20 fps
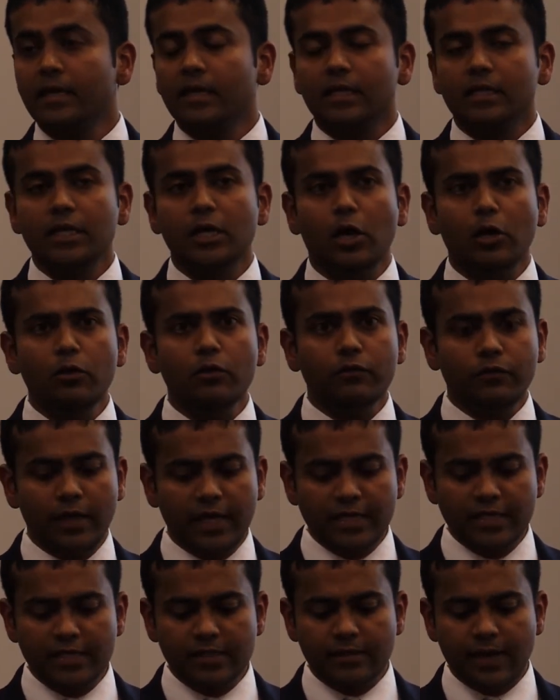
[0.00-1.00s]
The other
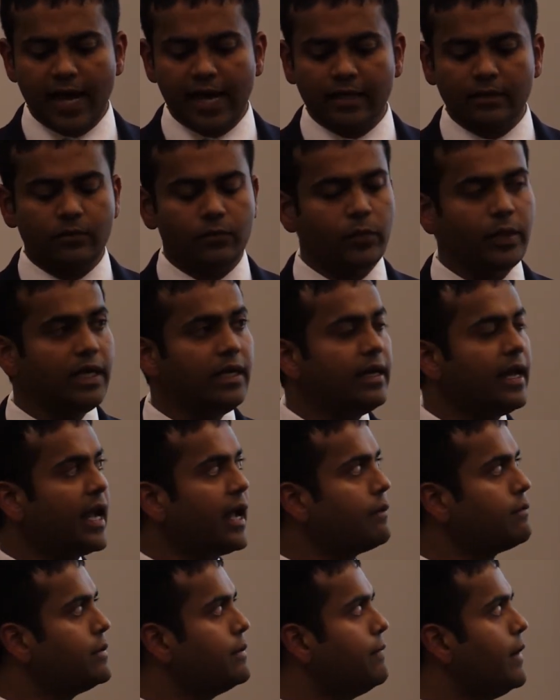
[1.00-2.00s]
things that we
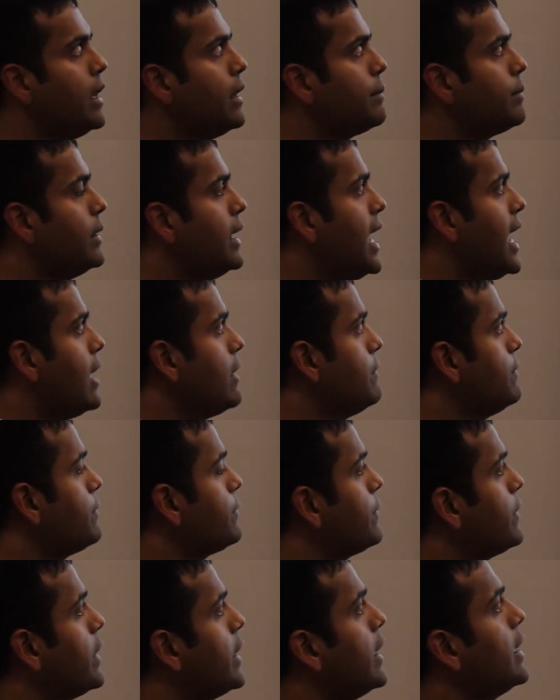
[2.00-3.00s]
have developed a lot
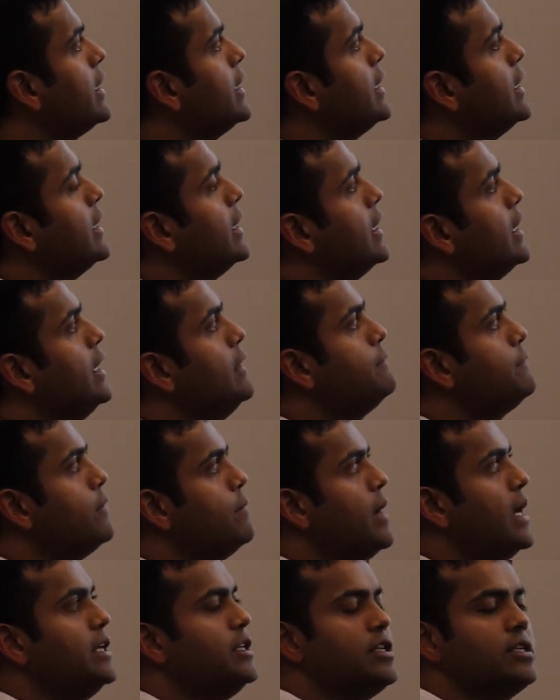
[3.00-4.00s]
of
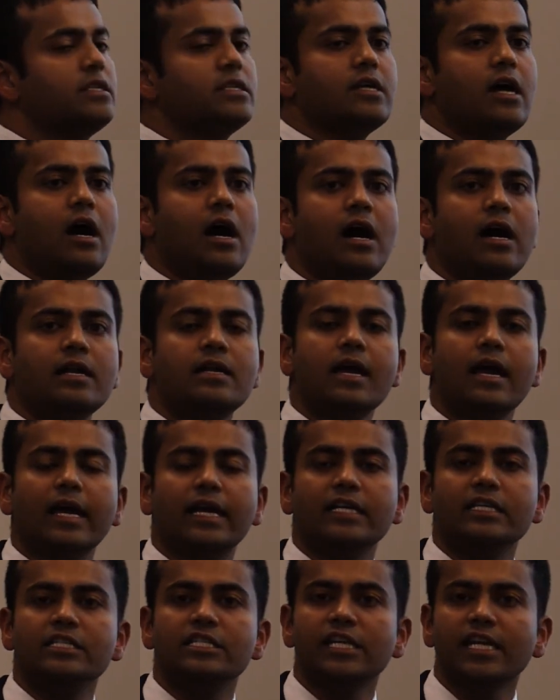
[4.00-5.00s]
information on
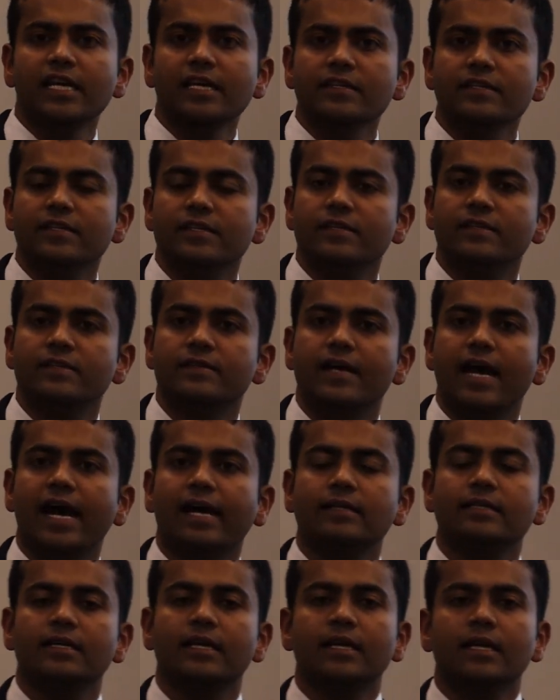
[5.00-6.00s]
genes is
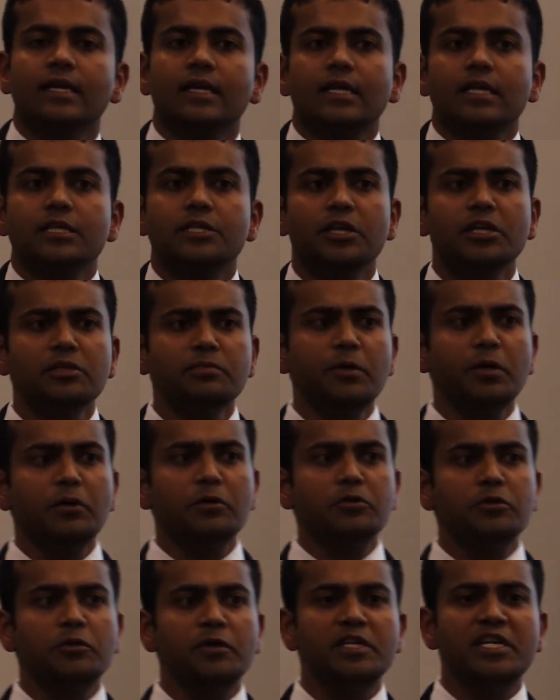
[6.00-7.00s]
that just
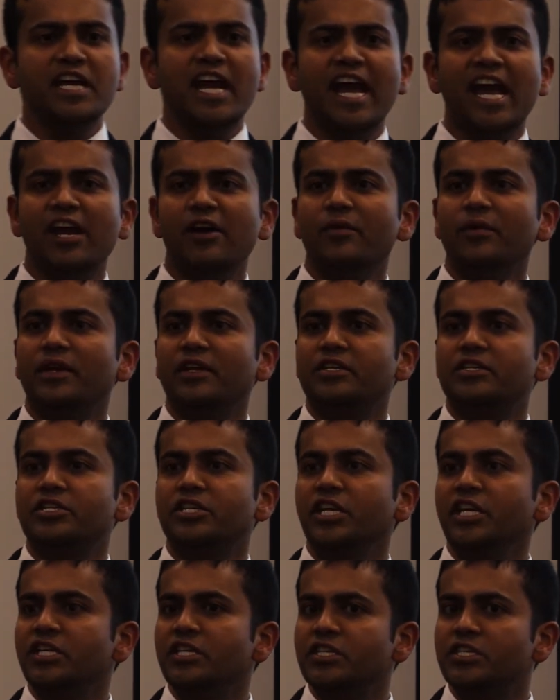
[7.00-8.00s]
because you inherited
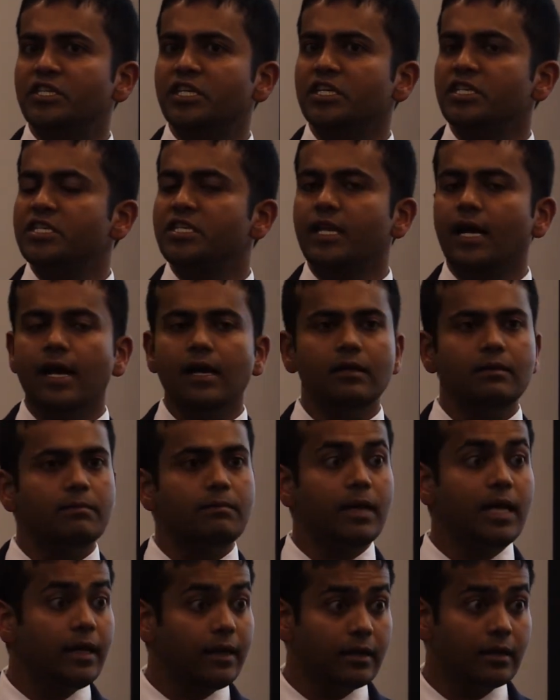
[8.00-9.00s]
genes does not
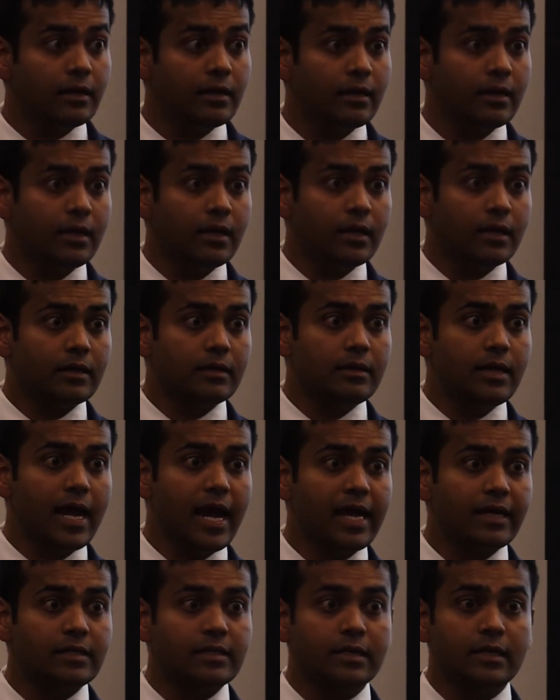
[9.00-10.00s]
mean
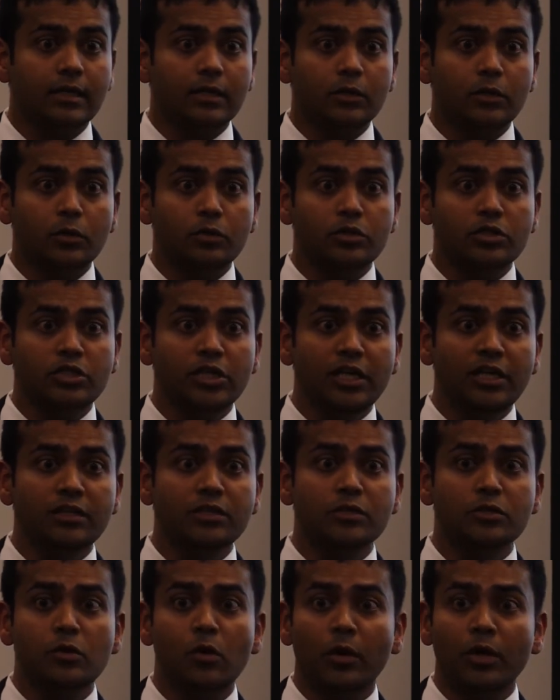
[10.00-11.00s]
that those
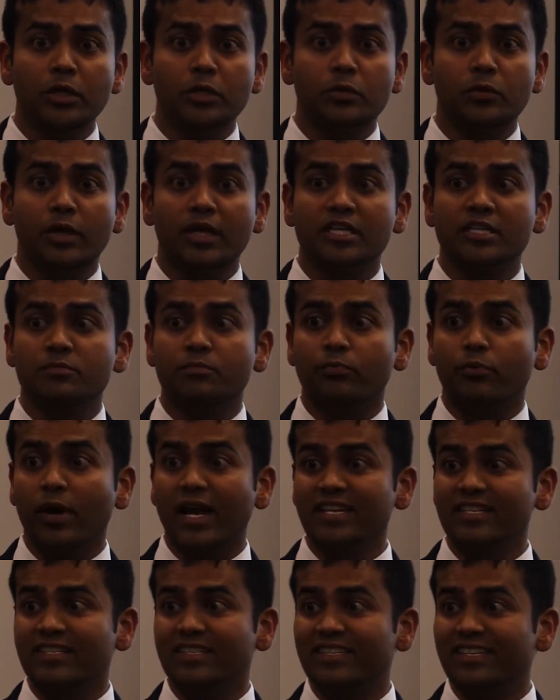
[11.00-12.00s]
genes going to
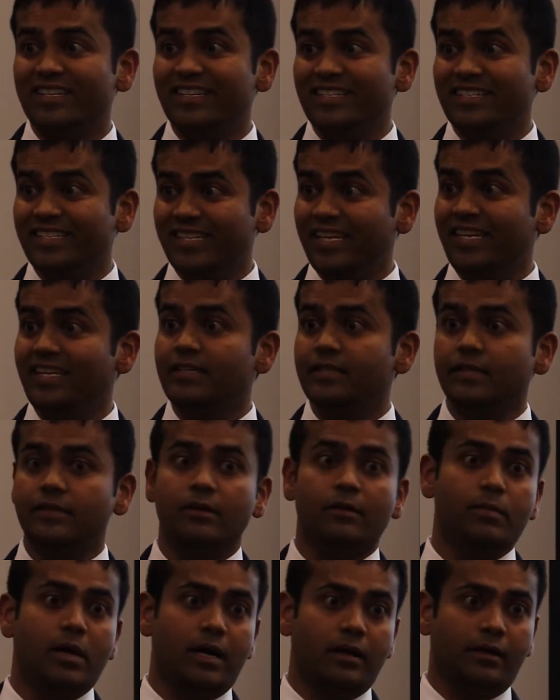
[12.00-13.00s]
express the disease in
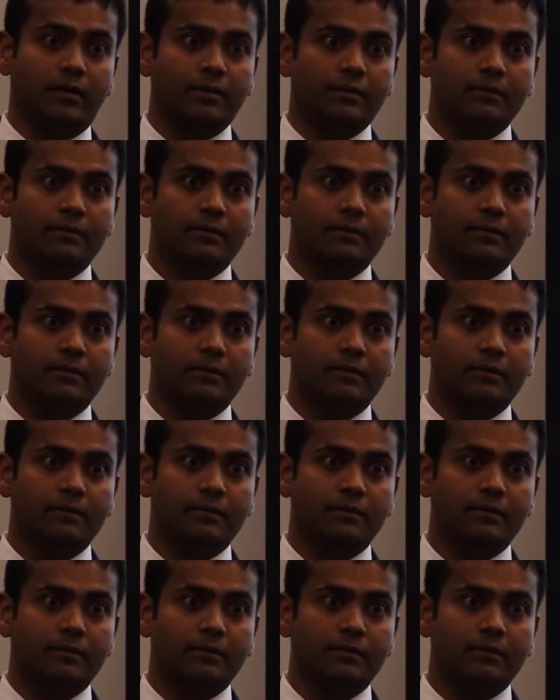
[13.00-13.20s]
your body.